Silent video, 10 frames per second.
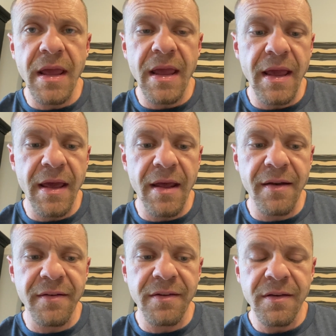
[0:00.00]

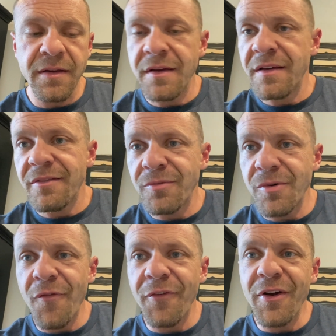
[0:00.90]
And
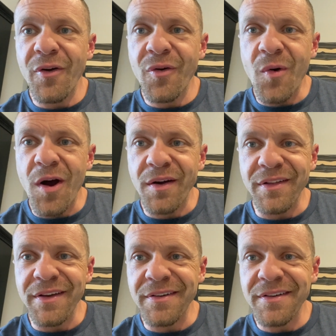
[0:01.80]
we'll hopefully go on a walk
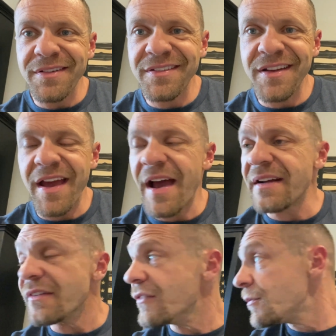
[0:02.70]
later. Stay active.